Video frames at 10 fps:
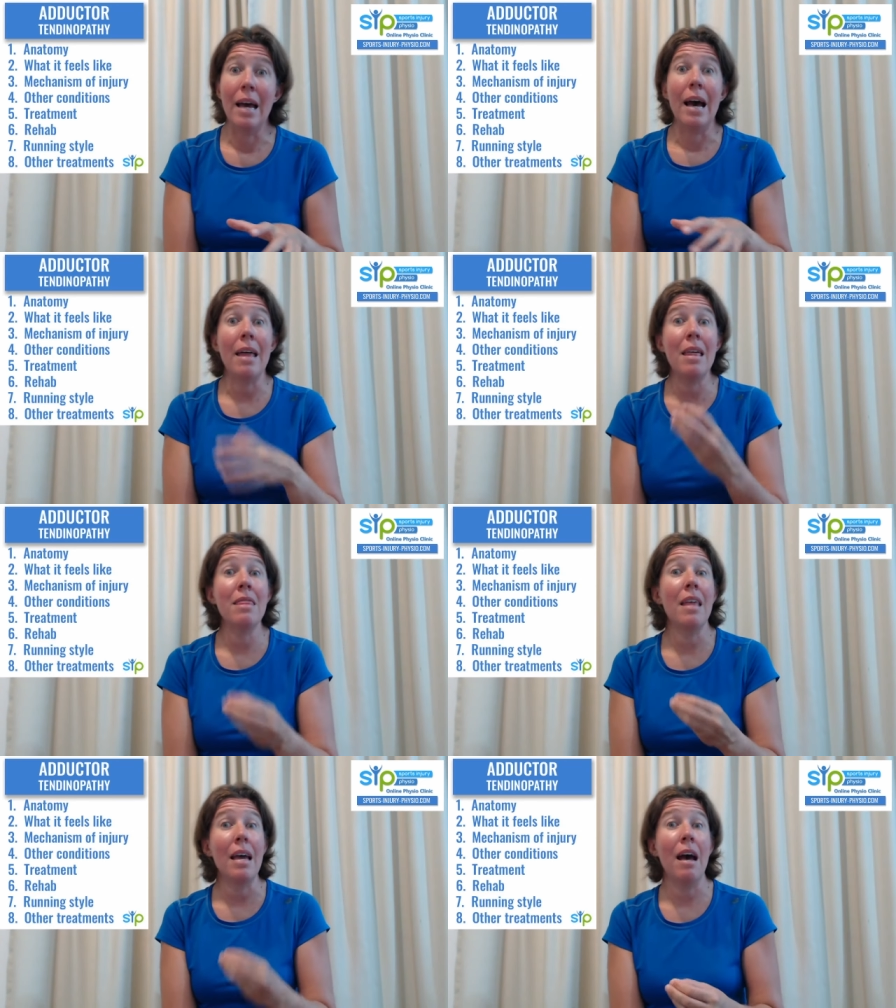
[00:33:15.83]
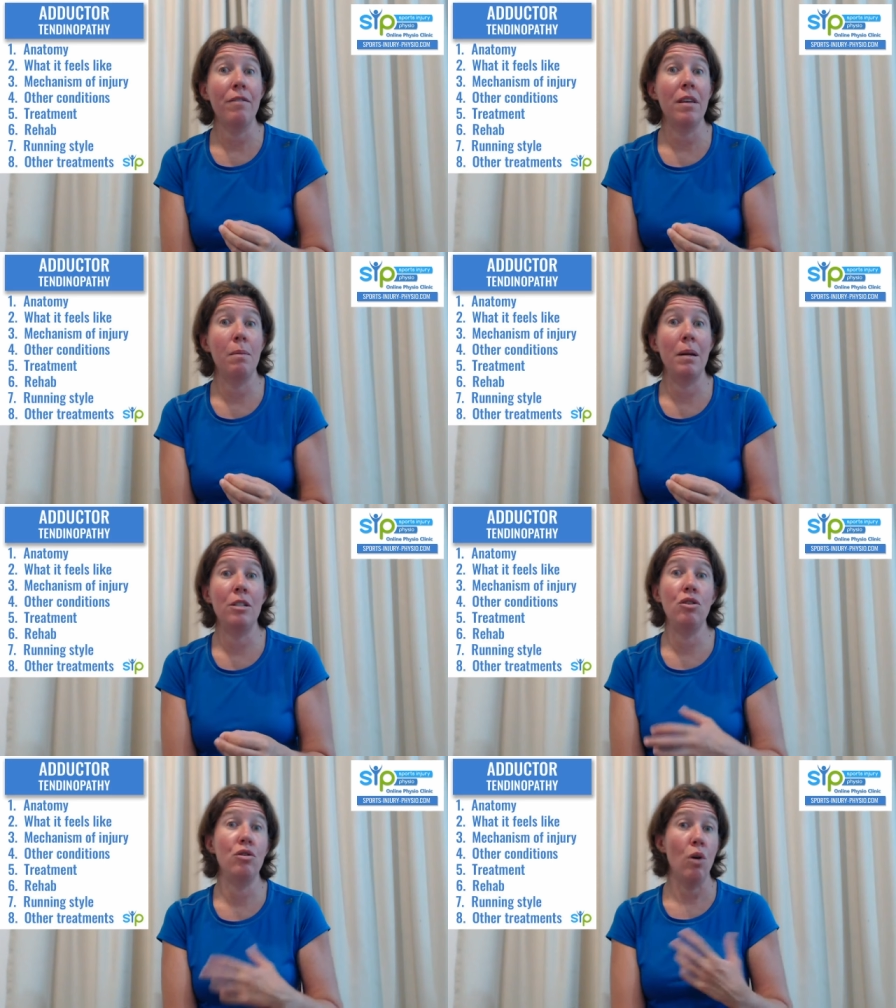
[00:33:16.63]
And then they have the
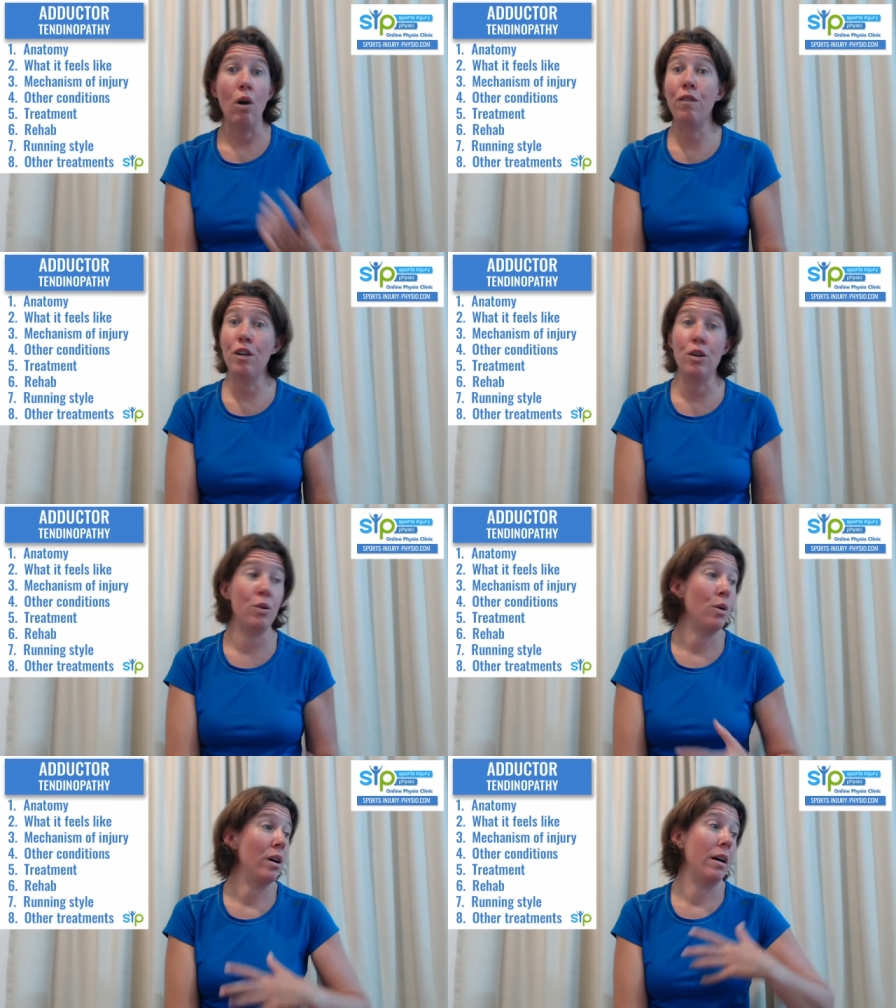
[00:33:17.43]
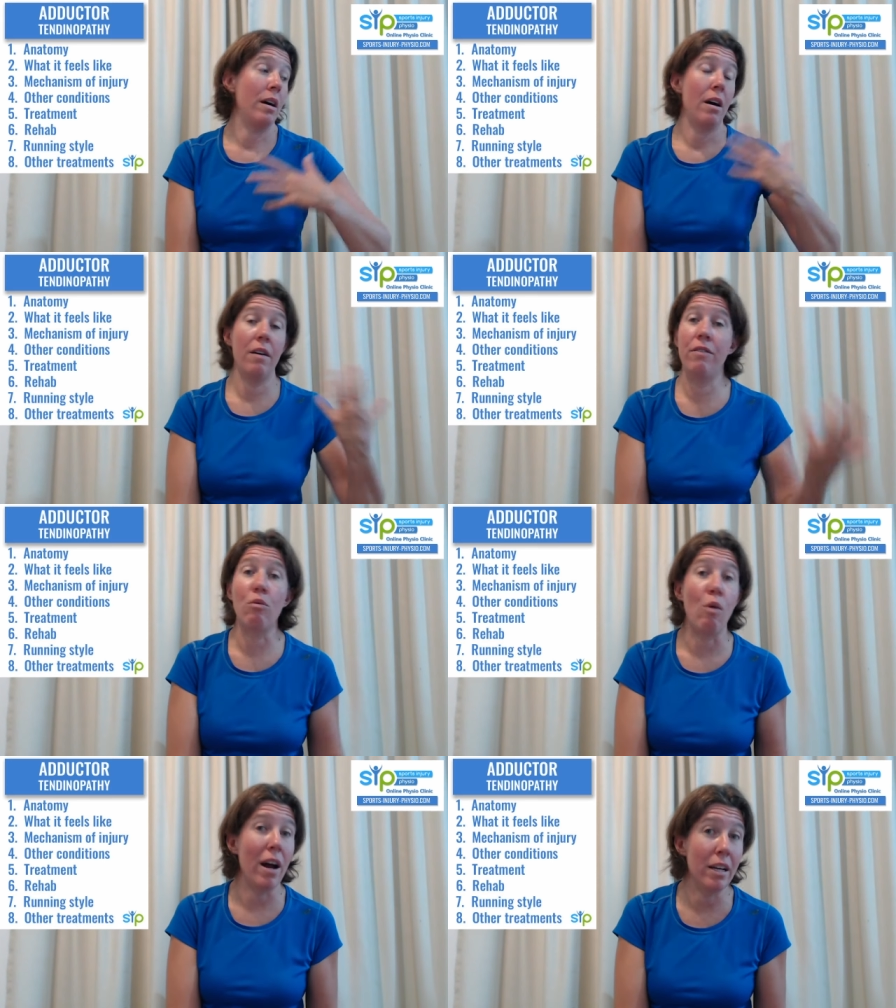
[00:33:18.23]
ability to offer you a
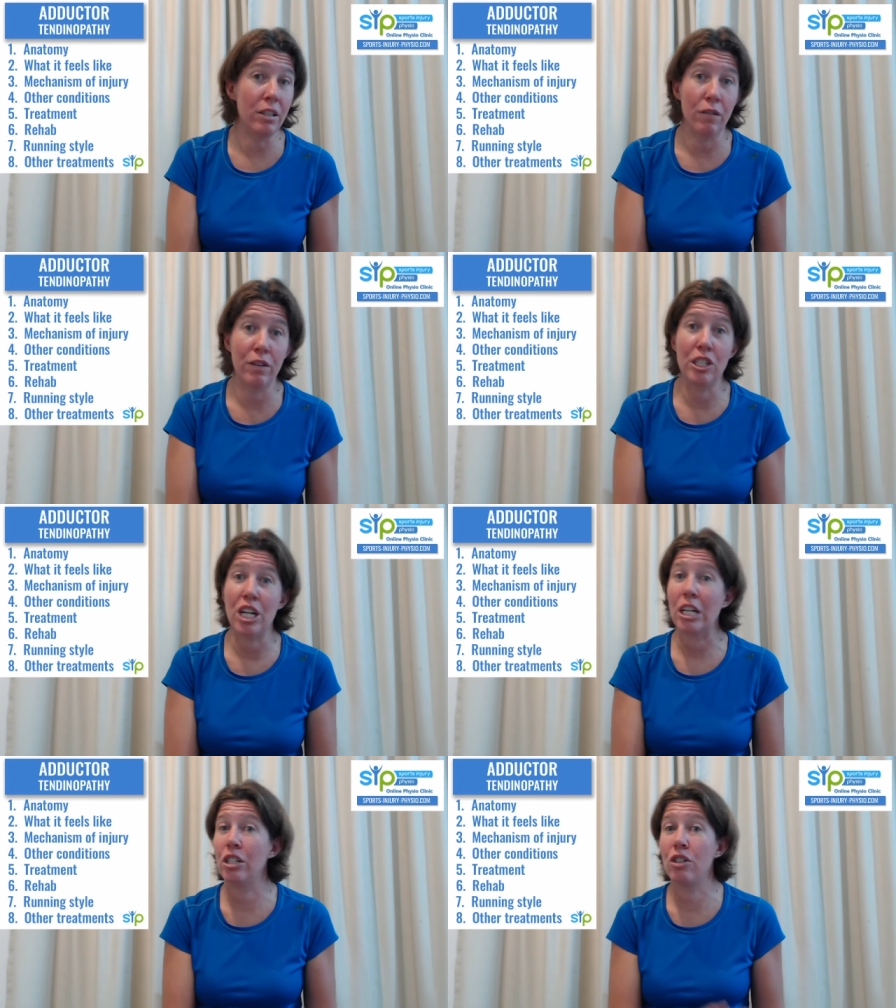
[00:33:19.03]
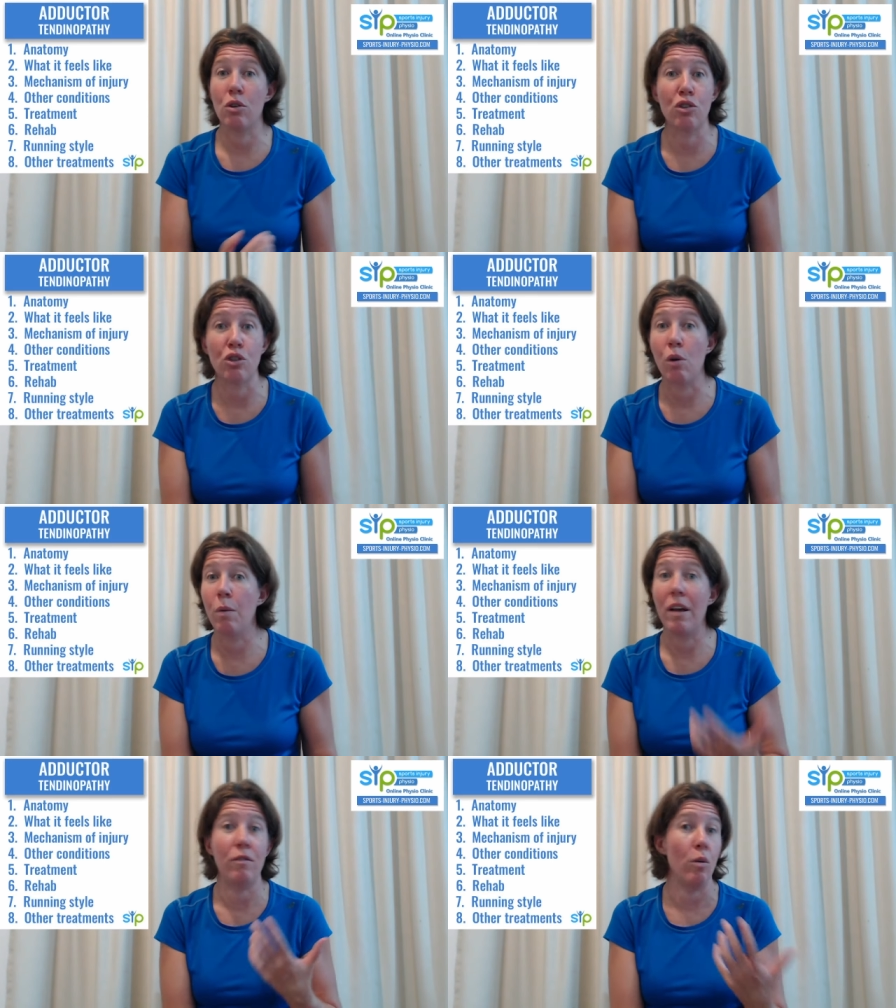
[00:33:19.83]
variety of injections or
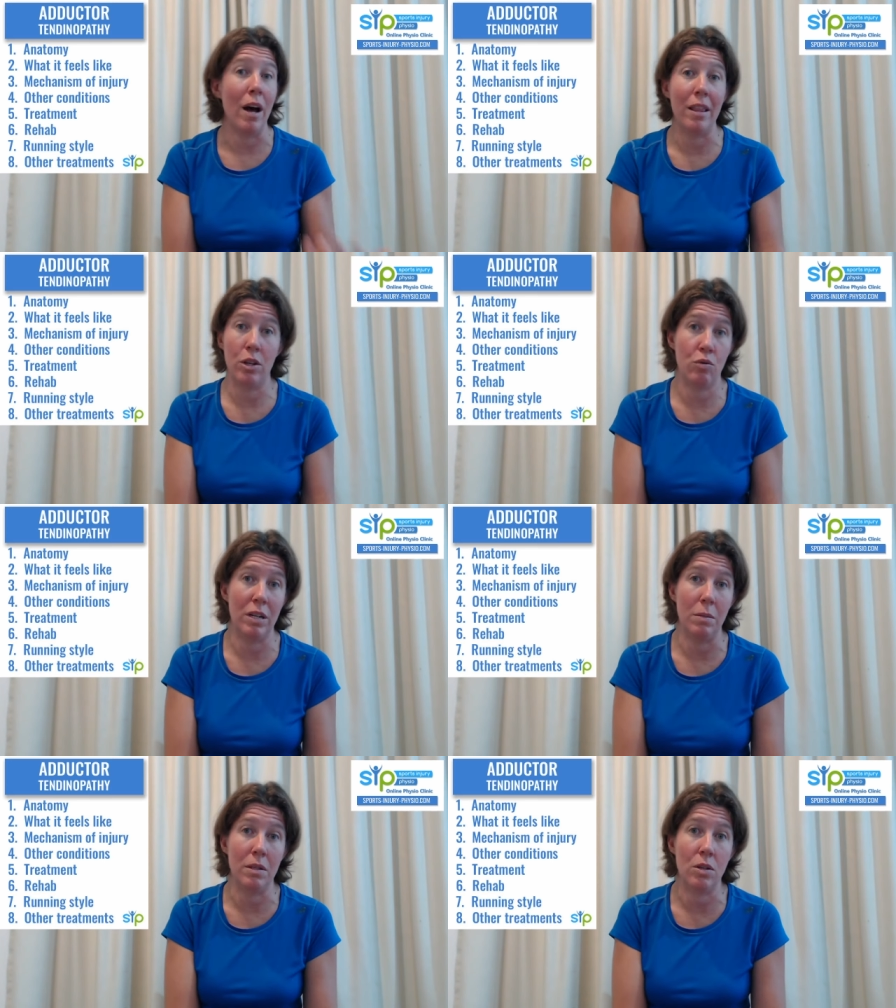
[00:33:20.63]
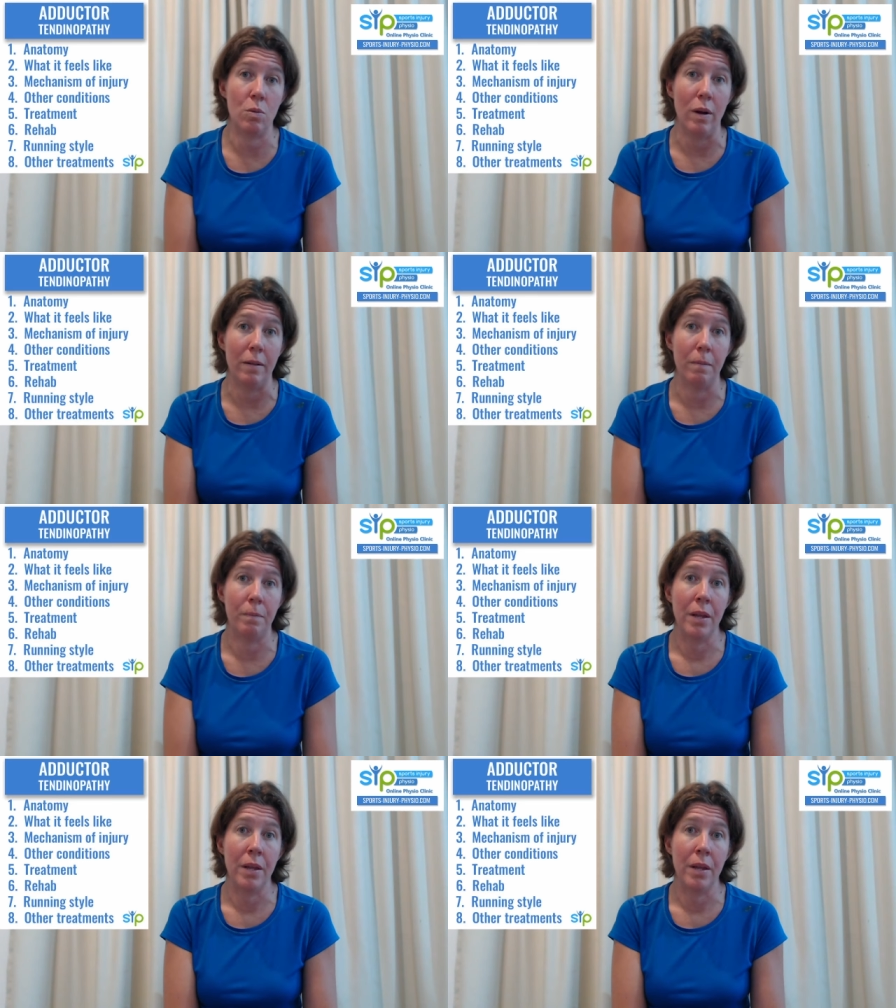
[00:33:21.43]
shockwave or other treatments as well.